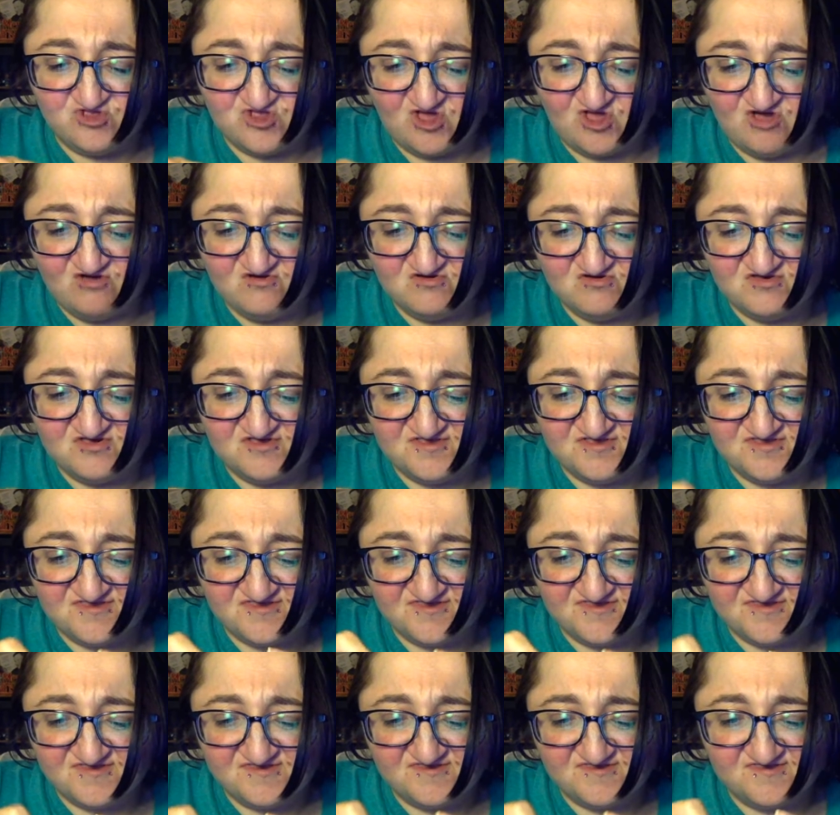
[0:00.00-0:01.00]
gel
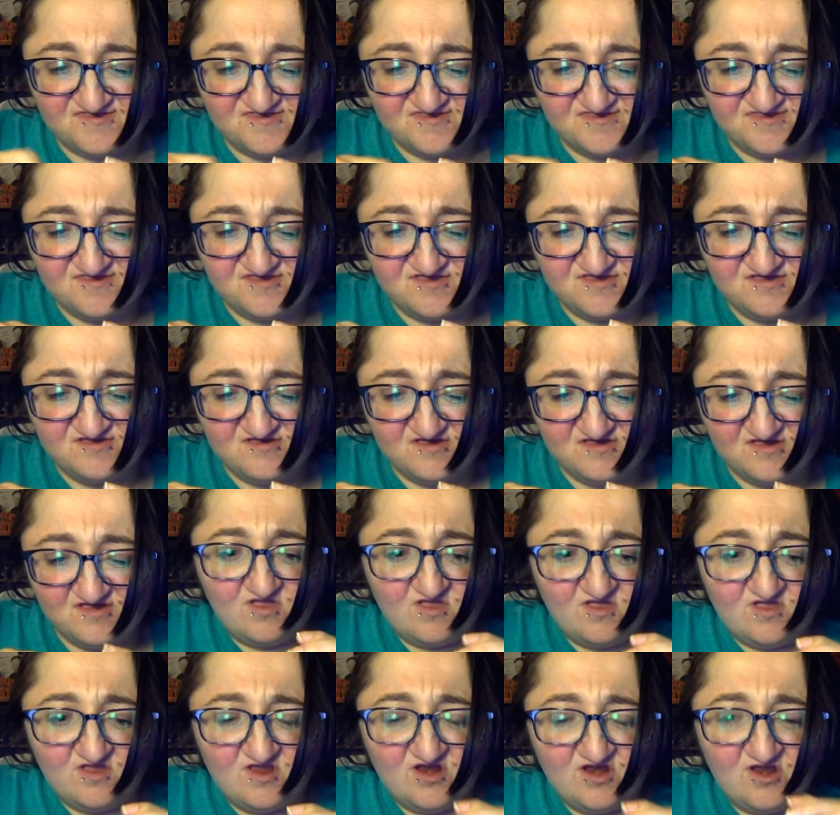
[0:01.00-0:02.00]
consistency,
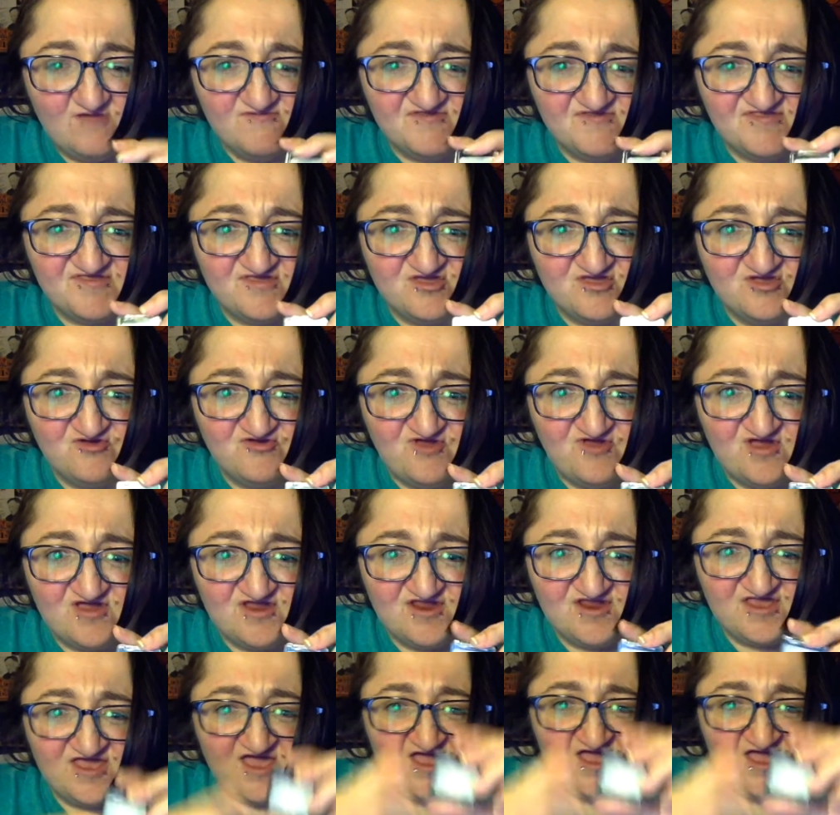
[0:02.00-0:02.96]
and obviously you're not going to